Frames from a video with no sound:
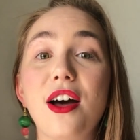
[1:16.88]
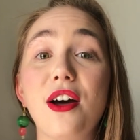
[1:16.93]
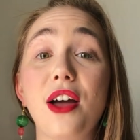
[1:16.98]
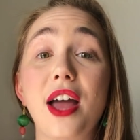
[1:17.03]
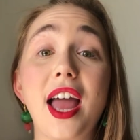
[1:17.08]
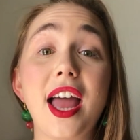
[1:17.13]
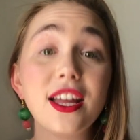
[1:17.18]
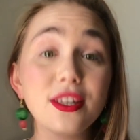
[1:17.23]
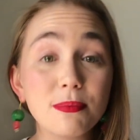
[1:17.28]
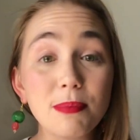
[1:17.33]

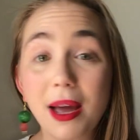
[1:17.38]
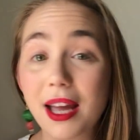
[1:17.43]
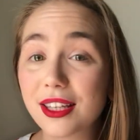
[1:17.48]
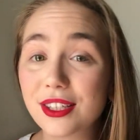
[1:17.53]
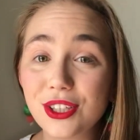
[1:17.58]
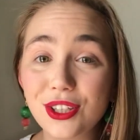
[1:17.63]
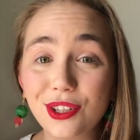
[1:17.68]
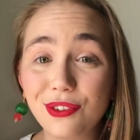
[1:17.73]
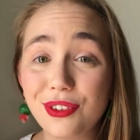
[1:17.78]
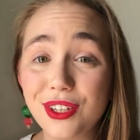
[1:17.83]
Head back
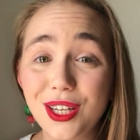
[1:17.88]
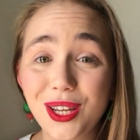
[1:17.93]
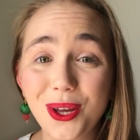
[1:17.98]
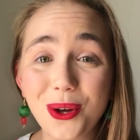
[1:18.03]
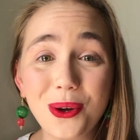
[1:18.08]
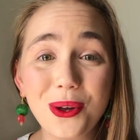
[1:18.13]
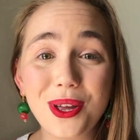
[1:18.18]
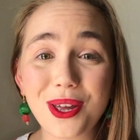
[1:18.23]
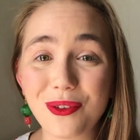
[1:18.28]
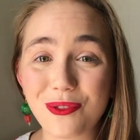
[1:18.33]
to the video
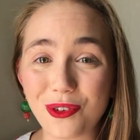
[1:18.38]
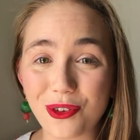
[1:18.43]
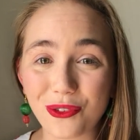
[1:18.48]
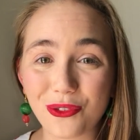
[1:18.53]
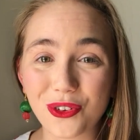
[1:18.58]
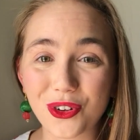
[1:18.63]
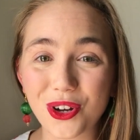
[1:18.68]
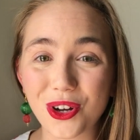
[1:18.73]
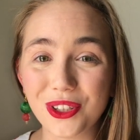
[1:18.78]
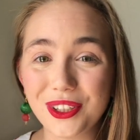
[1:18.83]
if you've
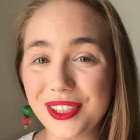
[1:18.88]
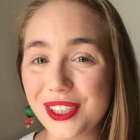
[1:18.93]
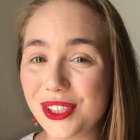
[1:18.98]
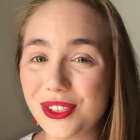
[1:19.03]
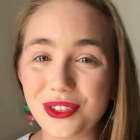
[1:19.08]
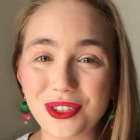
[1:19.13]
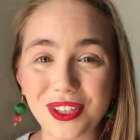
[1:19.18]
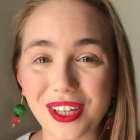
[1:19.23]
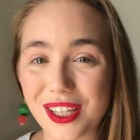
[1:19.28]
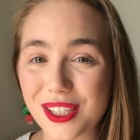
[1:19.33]
forgotten
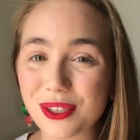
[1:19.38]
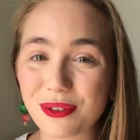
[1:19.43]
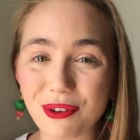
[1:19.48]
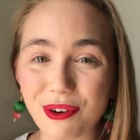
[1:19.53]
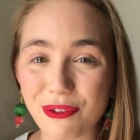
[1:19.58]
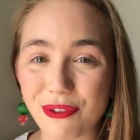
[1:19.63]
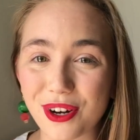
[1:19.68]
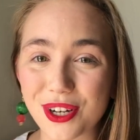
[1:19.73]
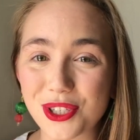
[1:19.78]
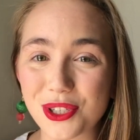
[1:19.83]
and you need to
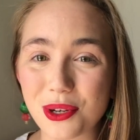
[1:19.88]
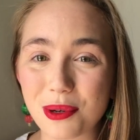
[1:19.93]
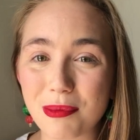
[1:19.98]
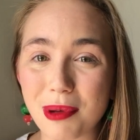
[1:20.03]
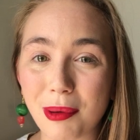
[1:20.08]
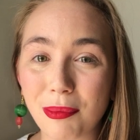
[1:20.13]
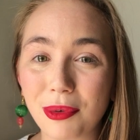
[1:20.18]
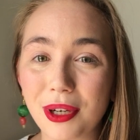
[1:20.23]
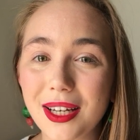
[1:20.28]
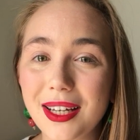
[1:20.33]
refresh your
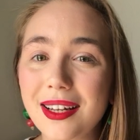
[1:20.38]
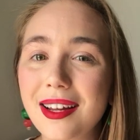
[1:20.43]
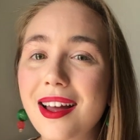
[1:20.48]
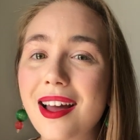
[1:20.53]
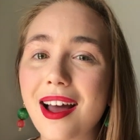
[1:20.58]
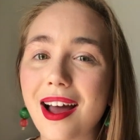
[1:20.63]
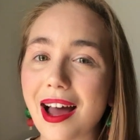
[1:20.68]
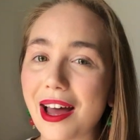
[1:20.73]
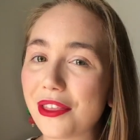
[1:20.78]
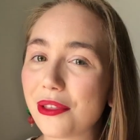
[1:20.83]
memory.
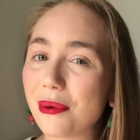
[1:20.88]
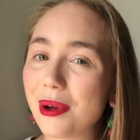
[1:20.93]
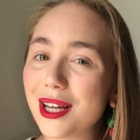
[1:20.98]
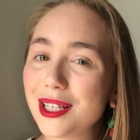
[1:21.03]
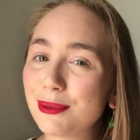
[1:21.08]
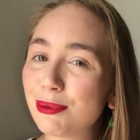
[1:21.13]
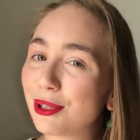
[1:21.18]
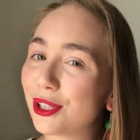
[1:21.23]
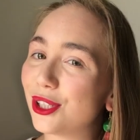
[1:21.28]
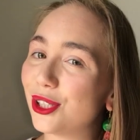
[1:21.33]

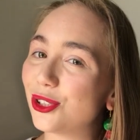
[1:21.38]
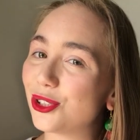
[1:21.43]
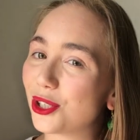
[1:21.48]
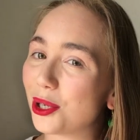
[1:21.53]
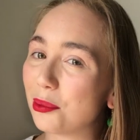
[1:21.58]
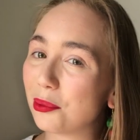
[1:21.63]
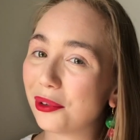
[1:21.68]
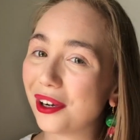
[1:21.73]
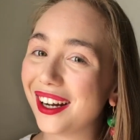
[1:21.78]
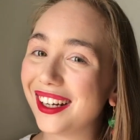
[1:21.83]
Otherwise, we're gonna
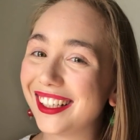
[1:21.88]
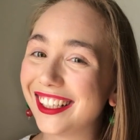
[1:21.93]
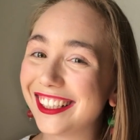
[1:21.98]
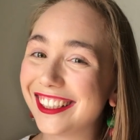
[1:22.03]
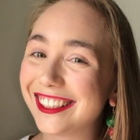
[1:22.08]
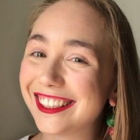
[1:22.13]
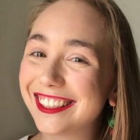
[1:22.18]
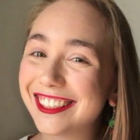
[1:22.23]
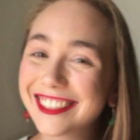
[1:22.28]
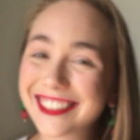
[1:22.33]
jump right
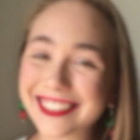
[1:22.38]
in.